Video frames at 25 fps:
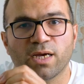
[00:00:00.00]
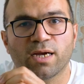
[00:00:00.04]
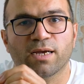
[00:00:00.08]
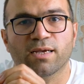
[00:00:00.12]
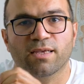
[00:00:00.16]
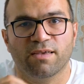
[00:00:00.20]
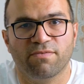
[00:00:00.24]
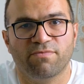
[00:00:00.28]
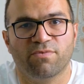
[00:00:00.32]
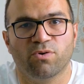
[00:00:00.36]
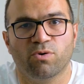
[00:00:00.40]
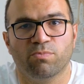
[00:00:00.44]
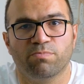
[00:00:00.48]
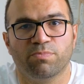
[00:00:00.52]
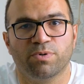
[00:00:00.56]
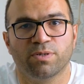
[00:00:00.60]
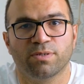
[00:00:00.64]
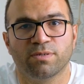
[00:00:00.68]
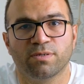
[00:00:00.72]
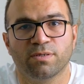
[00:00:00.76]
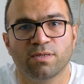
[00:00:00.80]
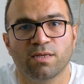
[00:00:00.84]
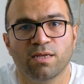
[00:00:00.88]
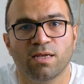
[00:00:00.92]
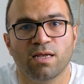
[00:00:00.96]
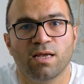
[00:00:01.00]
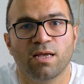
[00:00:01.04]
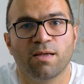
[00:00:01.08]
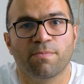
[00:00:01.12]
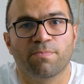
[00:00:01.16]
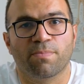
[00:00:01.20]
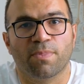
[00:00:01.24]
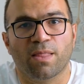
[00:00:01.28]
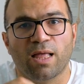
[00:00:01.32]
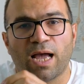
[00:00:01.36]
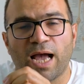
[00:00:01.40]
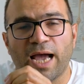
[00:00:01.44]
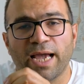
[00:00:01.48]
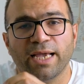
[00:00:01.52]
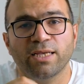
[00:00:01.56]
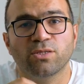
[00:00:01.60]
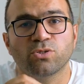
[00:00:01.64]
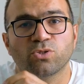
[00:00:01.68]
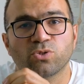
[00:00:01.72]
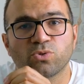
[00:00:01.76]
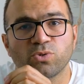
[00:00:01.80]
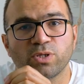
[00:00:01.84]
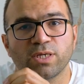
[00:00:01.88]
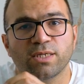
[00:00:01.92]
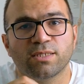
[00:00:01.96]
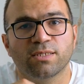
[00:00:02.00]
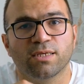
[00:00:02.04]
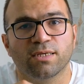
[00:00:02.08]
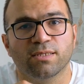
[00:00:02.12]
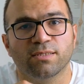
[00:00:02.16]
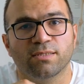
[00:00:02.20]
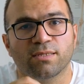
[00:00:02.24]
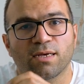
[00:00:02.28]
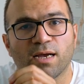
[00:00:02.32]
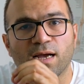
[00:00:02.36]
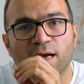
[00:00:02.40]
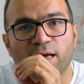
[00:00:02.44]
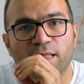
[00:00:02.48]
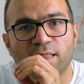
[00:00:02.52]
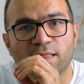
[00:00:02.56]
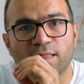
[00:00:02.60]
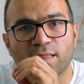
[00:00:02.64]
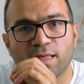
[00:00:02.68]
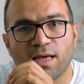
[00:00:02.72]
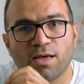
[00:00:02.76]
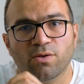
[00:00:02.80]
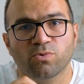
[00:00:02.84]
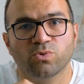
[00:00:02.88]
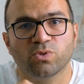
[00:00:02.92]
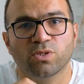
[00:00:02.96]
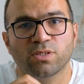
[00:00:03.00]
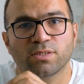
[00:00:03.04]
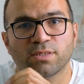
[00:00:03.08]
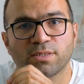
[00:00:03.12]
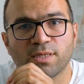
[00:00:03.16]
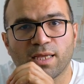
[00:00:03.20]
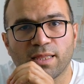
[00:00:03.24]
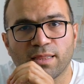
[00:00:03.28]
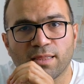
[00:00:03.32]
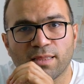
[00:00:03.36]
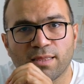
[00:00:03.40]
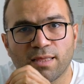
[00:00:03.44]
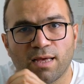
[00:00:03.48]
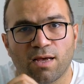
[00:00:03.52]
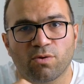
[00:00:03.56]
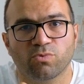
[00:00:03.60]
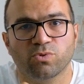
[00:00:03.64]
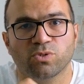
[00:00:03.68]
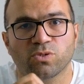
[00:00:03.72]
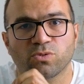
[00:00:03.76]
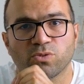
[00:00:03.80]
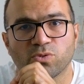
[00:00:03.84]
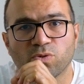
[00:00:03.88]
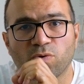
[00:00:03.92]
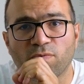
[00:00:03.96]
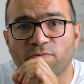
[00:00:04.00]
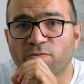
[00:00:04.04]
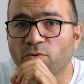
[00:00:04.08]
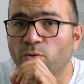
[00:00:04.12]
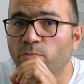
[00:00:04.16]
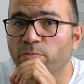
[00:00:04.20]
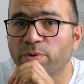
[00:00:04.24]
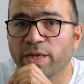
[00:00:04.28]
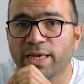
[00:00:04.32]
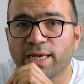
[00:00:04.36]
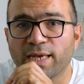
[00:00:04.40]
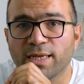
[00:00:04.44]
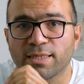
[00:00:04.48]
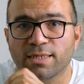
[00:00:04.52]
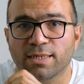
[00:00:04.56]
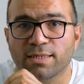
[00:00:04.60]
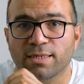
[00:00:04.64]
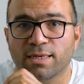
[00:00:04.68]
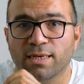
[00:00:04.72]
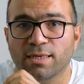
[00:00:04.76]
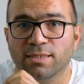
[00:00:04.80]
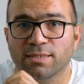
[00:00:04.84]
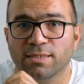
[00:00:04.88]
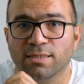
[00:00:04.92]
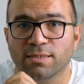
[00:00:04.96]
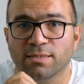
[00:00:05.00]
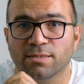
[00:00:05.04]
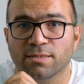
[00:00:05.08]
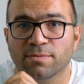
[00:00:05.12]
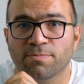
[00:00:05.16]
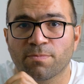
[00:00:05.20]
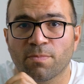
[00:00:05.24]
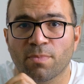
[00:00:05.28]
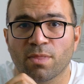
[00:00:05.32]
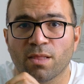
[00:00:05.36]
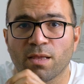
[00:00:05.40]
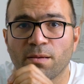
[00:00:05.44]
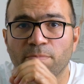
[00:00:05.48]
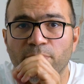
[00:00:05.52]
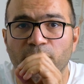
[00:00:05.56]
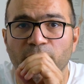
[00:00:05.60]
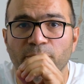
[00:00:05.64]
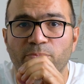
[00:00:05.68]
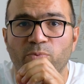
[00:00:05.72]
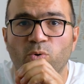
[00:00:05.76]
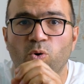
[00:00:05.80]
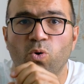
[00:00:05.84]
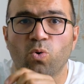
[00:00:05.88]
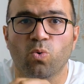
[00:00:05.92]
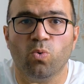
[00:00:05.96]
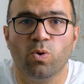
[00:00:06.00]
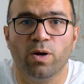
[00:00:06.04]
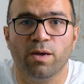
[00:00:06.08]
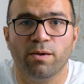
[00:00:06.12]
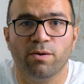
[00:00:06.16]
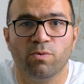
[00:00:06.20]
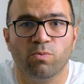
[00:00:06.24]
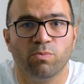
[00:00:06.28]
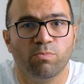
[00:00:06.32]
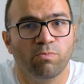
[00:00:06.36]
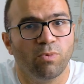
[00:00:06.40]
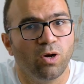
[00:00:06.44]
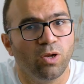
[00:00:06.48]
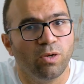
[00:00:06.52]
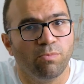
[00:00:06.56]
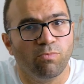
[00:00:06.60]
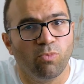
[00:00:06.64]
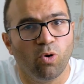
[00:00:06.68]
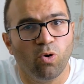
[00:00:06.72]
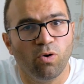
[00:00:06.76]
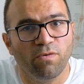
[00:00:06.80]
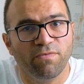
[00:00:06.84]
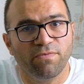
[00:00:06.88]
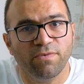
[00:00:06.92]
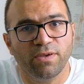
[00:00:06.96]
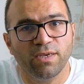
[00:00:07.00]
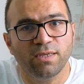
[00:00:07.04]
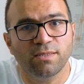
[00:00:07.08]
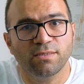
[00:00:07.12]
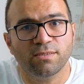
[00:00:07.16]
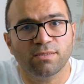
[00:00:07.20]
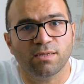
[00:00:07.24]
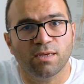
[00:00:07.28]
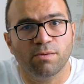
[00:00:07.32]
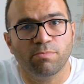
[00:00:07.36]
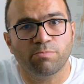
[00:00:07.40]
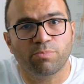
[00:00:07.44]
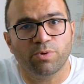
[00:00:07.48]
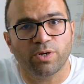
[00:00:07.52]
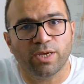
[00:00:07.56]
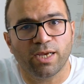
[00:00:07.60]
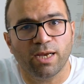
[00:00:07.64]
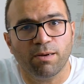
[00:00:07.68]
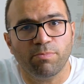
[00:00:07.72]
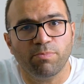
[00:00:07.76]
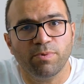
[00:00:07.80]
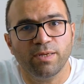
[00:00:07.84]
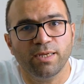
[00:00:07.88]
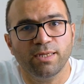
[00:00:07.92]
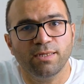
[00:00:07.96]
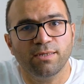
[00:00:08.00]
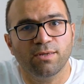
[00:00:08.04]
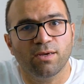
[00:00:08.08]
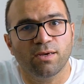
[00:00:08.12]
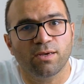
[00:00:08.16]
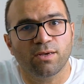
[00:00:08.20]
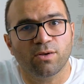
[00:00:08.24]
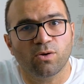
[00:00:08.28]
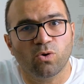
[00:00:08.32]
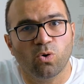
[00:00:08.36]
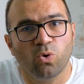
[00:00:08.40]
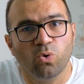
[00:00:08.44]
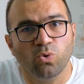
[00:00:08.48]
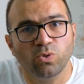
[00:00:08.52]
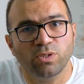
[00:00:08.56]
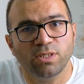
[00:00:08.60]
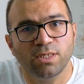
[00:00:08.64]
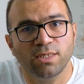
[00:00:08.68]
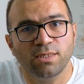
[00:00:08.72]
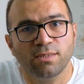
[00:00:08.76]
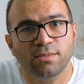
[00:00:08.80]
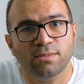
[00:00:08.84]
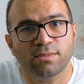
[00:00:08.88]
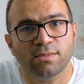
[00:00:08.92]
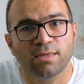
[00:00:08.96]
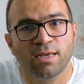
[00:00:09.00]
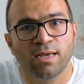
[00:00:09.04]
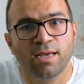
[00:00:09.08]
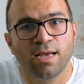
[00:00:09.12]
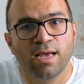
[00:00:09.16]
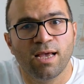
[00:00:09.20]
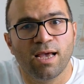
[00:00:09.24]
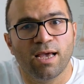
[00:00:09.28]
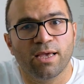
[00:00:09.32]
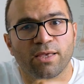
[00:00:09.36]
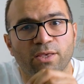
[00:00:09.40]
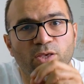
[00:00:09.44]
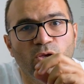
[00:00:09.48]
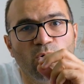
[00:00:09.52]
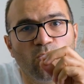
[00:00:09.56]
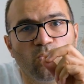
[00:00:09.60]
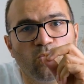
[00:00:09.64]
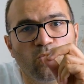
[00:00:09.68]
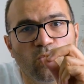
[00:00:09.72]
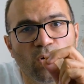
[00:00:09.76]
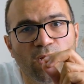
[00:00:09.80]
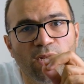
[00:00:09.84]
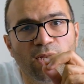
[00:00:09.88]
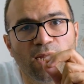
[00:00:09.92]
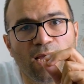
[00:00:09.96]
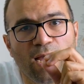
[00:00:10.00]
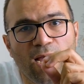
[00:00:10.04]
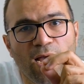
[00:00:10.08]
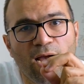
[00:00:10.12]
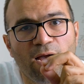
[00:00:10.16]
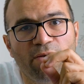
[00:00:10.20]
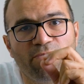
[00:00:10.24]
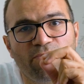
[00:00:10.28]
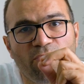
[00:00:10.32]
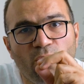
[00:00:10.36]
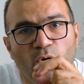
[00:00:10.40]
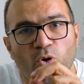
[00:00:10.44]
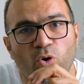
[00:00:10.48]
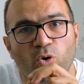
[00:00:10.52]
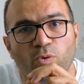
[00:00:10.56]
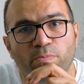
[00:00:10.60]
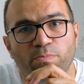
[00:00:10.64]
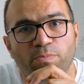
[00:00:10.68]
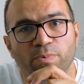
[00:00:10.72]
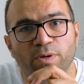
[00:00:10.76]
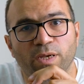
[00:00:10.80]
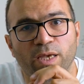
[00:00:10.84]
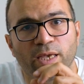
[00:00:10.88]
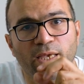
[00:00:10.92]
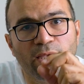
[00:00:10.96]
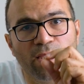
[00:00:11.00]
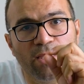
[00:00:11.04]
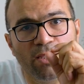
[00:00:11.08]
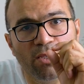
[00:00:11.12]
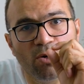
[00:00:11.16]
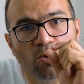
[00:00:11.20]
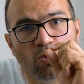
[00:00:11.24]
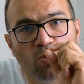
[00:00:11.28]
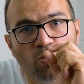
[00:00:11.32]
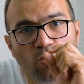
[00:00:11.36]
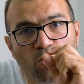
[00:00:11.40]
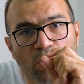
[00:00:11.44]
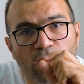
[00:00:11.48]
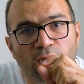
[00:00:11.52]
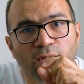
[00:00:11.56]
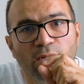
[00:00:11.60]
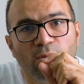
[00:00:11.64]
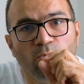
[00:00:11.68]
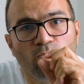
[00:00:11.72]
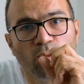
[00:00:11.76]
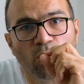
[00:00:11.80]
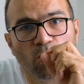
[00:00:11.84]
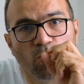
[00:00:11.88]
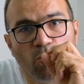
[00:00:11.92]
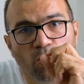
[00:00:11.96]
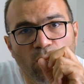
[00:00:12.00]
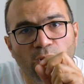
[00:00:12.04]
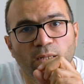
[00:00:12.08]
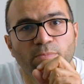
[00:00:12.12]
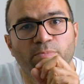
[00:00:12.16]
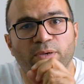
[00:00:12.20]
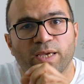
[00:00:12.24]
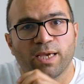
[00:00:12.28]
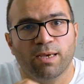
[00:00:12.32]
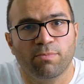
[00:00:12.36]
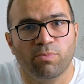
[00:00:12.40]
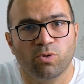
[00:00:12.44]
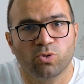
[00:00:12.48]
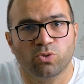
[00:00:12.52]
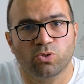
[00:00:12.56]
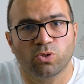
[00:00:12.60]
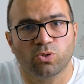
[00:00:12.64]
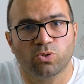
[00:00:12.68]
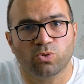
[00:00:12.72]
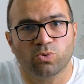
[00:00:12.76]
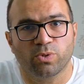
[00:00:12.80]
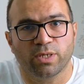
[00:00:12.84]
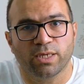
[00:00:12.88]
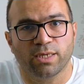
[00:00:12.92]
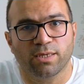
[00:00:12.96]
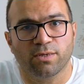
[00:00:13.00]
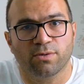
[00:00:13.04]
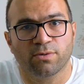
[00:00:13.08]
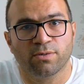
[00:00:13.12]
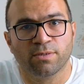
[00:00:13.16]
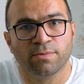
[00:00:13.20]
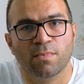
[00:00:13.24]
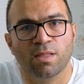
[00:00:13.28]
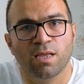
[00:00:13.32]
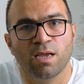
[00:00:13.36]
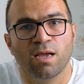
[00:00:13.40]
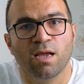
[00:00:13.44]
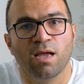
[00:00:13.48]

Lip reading: not give up. I treated thousands and thousands of complicated cases. People who were in morphines and regabling and codeine, you will have hope. We will be able to treat you.